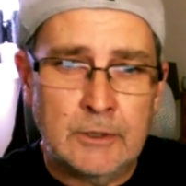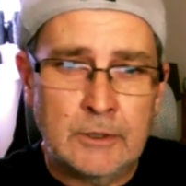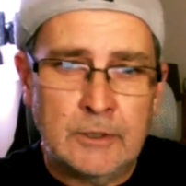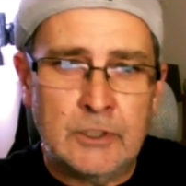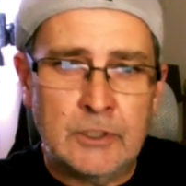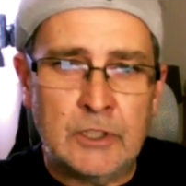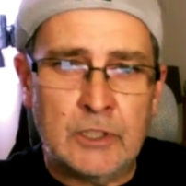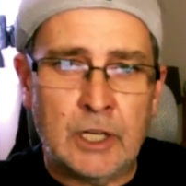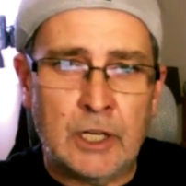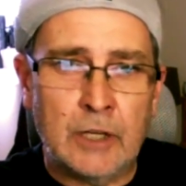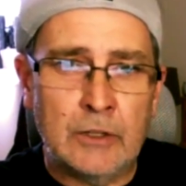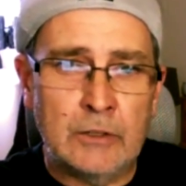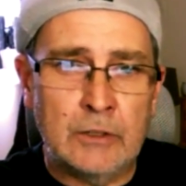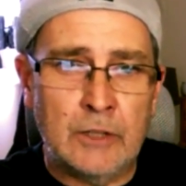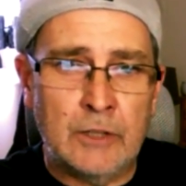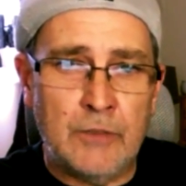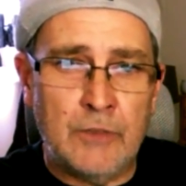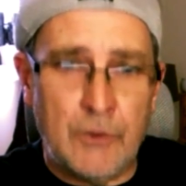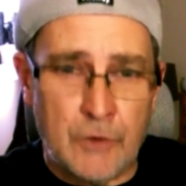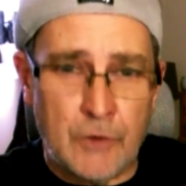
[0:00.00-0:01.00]
So yeah.
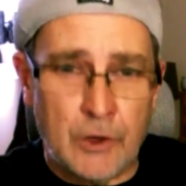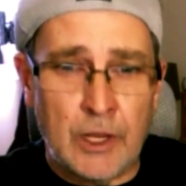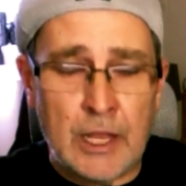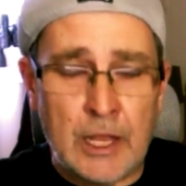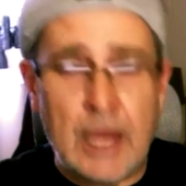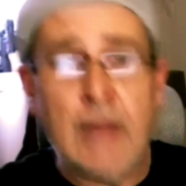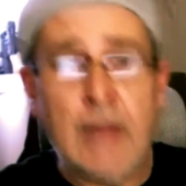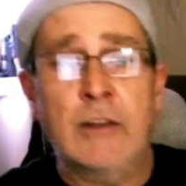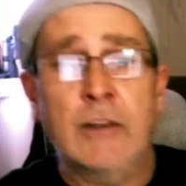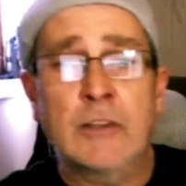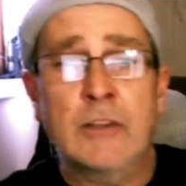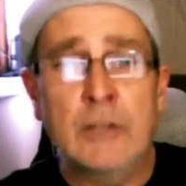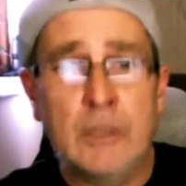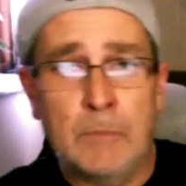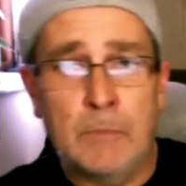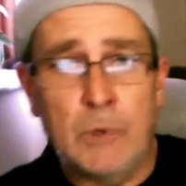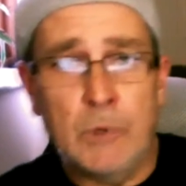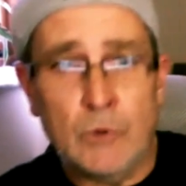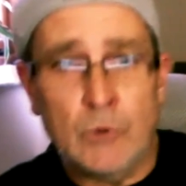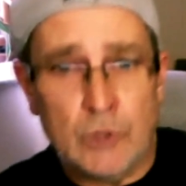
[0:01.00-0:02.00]
if you've got your character,
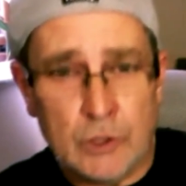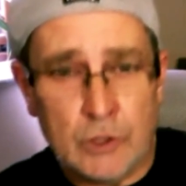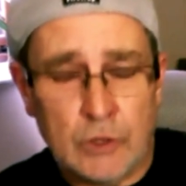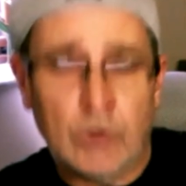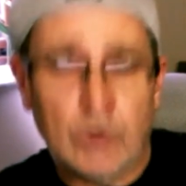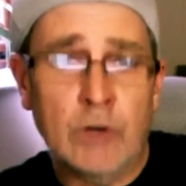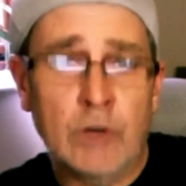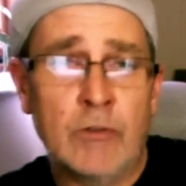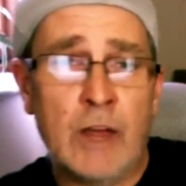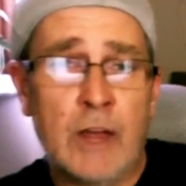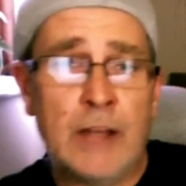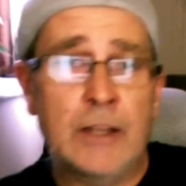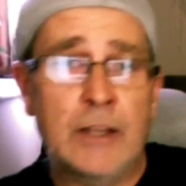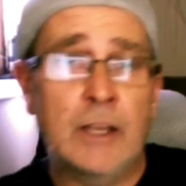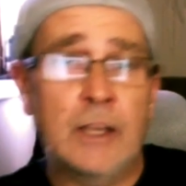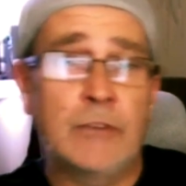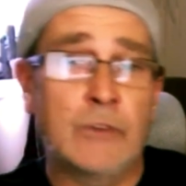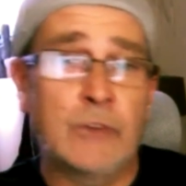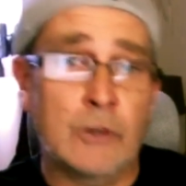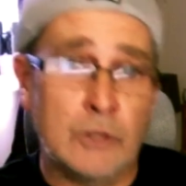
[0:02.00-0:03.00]
you build your story around
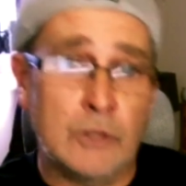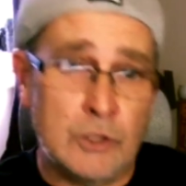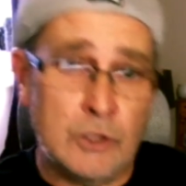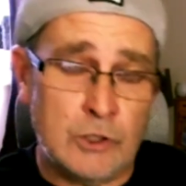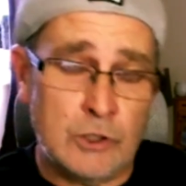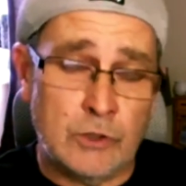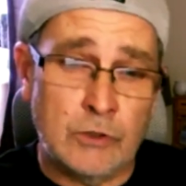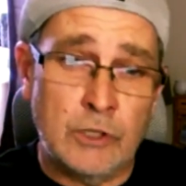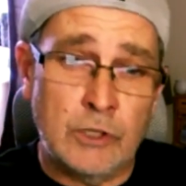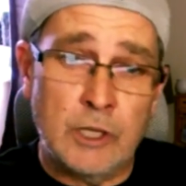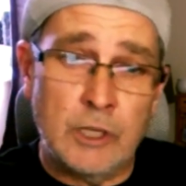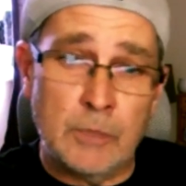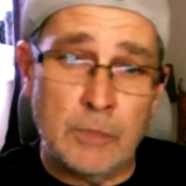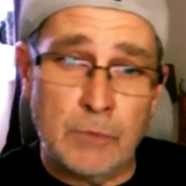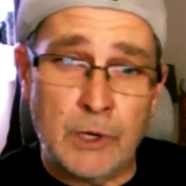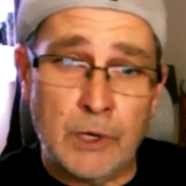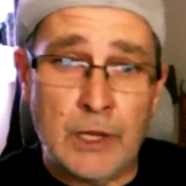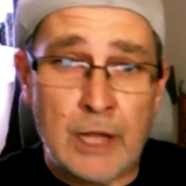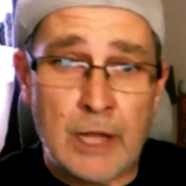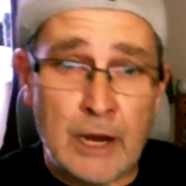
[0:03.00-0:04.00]
it. If you've got your story, you can
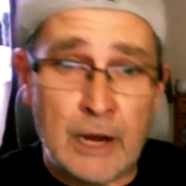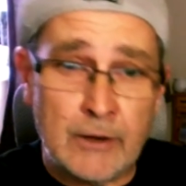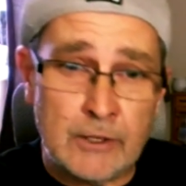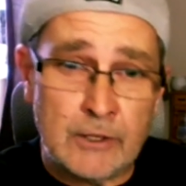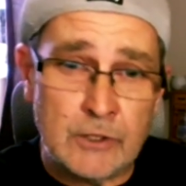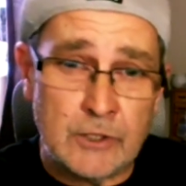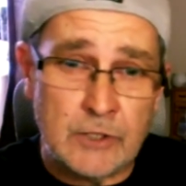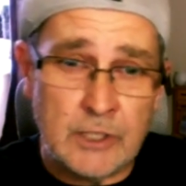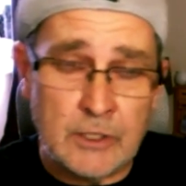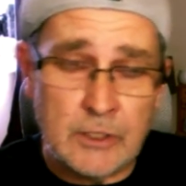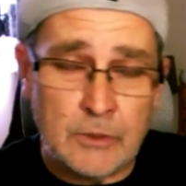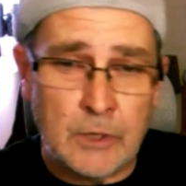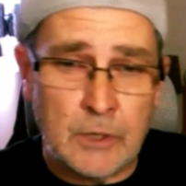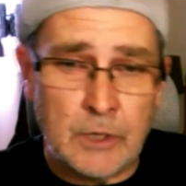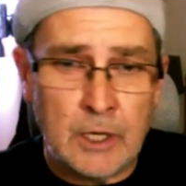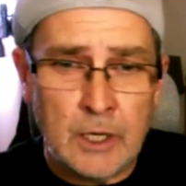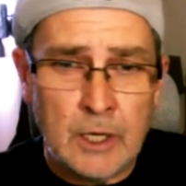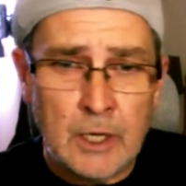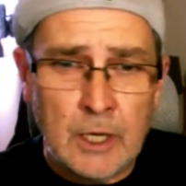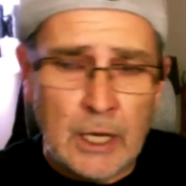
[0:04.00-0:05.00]
bring your characters into
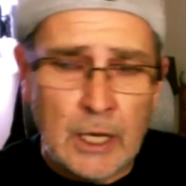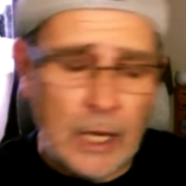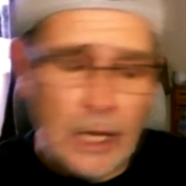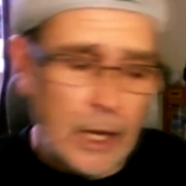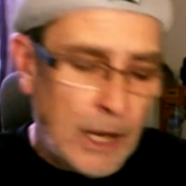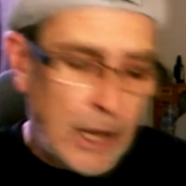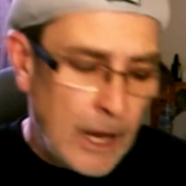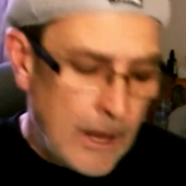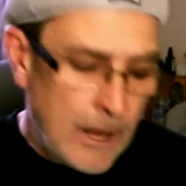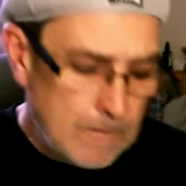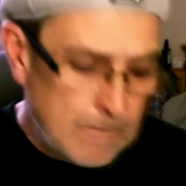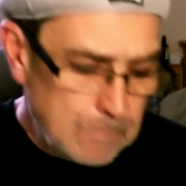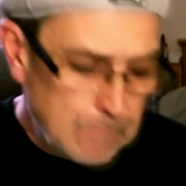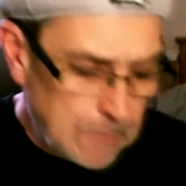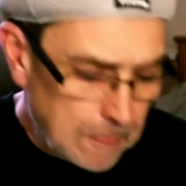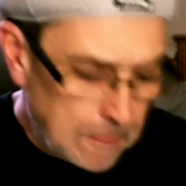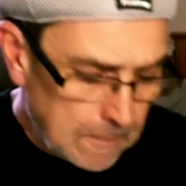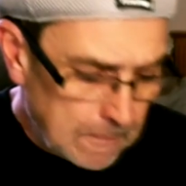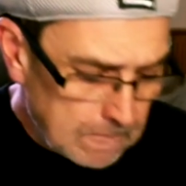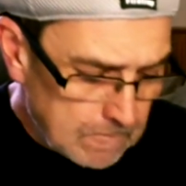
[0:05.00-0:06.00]
it. Um,